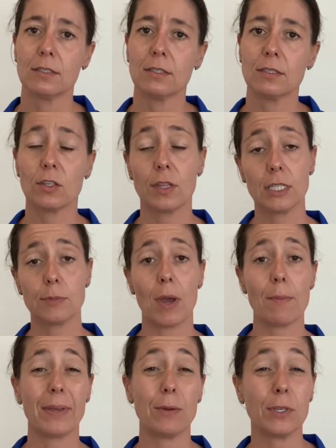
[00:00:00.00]
So this might
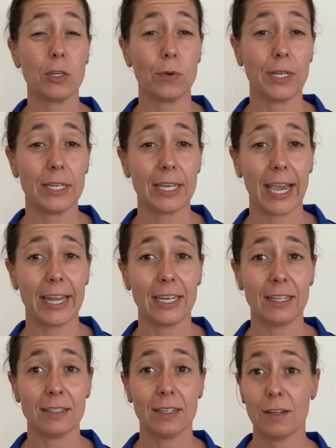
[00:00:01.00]
be when you're
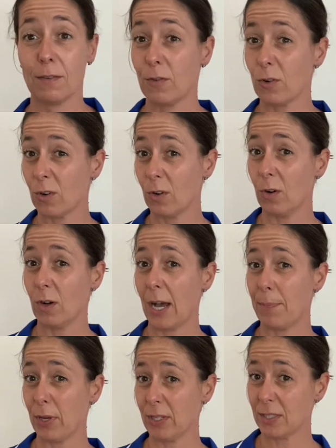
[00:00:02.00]
indicating for a
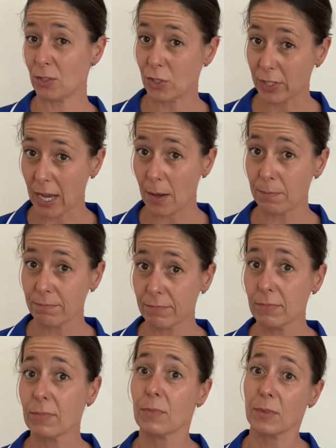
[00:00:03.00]
person to come
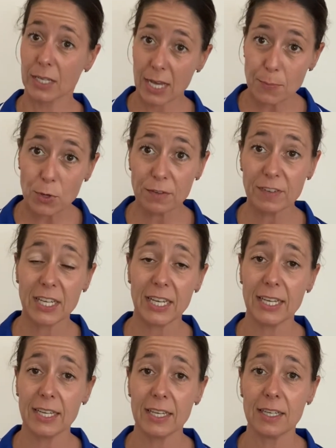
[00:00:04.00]
over
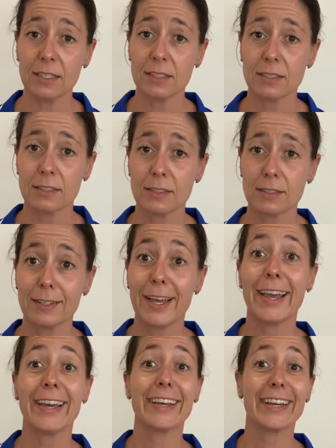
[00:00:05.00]
here,
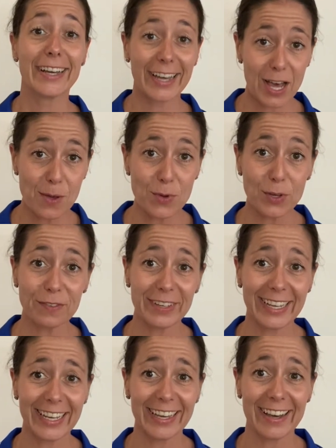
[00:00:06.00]
come over
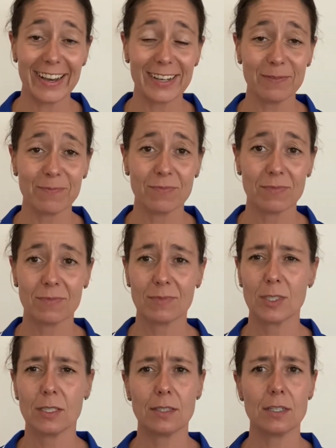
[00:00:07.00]
here.
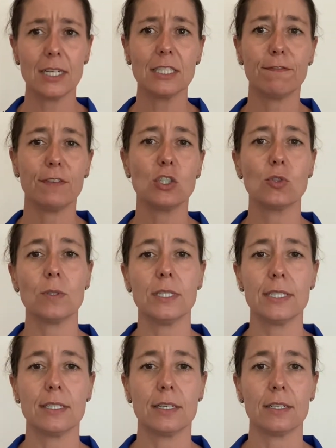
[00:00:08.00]
So it's a nice visual,
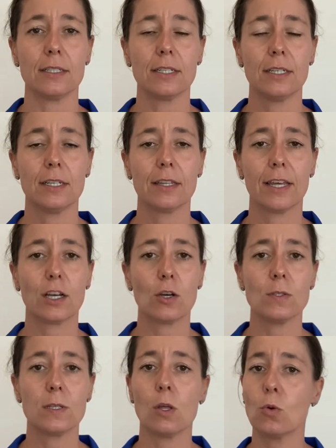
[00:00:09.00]
isn't it? That
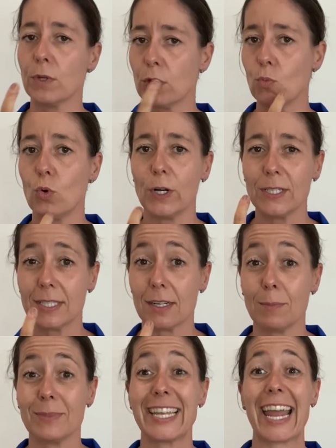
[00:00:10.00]
goes along with the words that
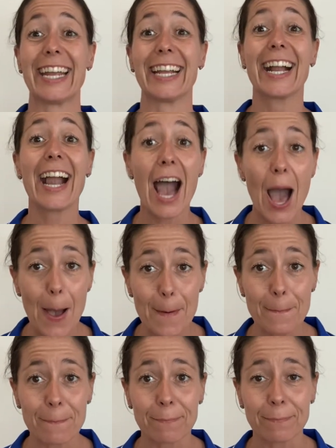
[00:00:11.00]
I'm saying.
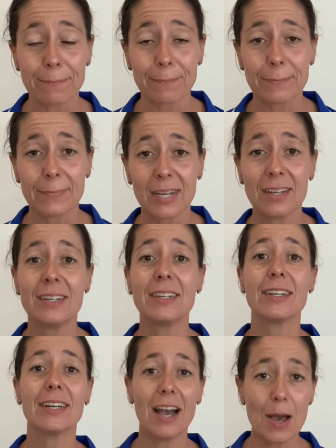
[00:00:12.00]
Come
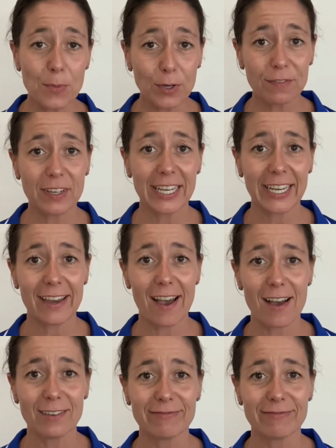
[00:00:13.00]
over here.